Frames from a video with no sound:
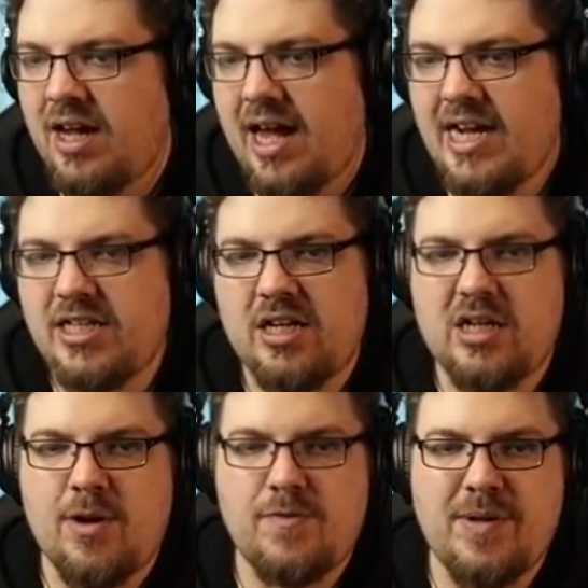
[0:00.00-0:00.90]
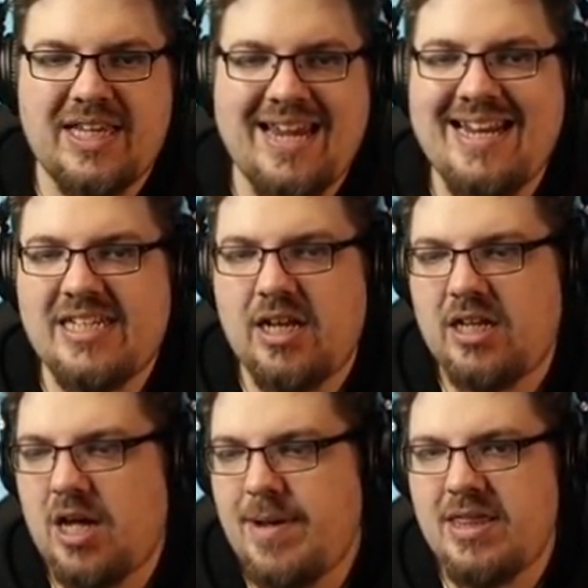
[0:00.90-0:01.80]
He's going to come off. McKinney's going
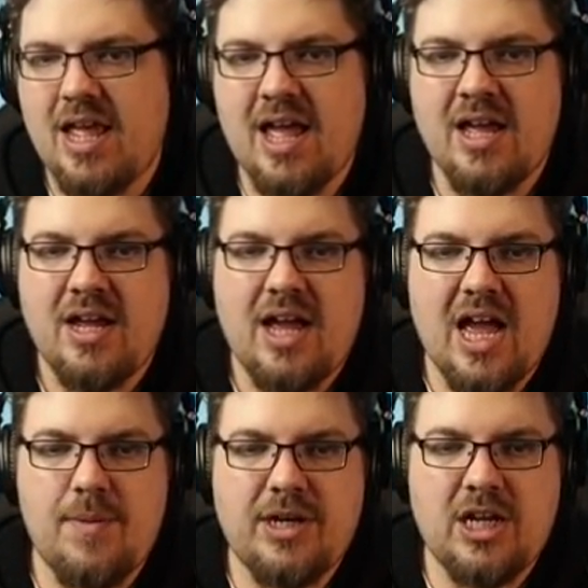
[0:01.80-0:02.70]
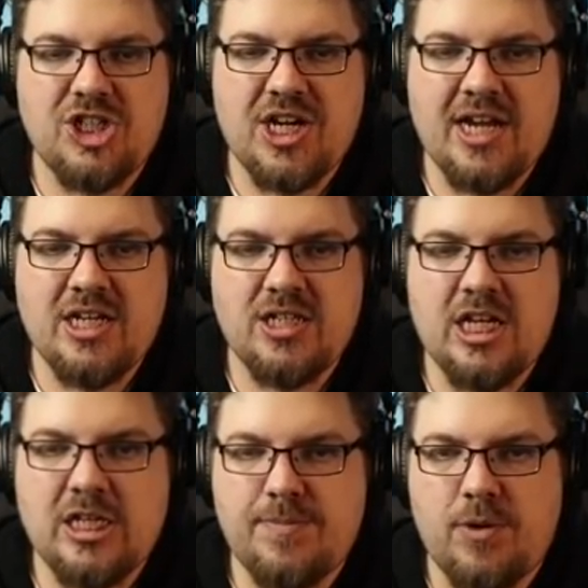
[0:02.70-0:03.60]
to come in there. We're going to change
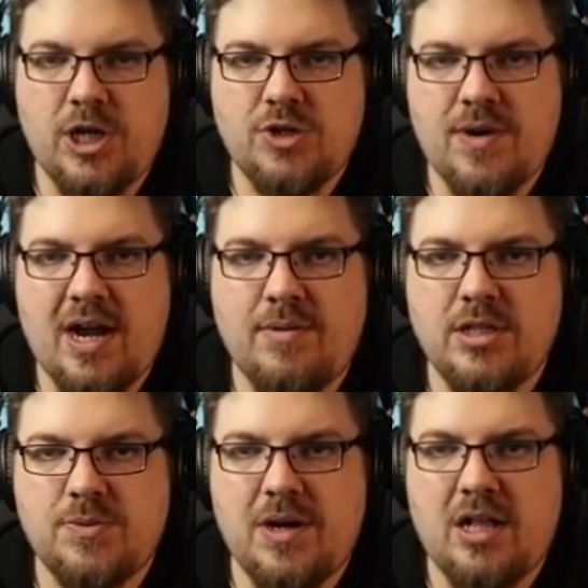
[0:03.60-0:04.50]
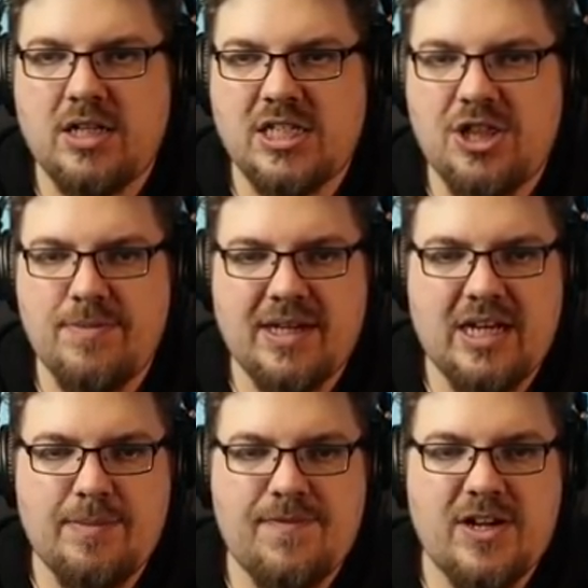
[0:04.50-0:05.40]
these boys around as well, because I think
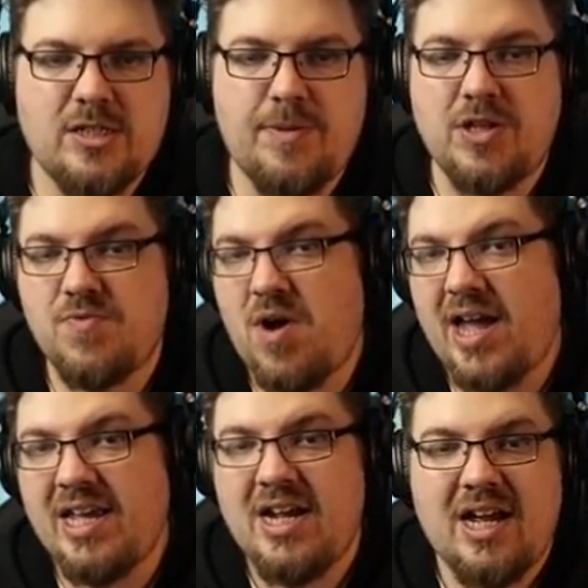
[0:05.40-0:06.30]
McKinney prefers to be on the right.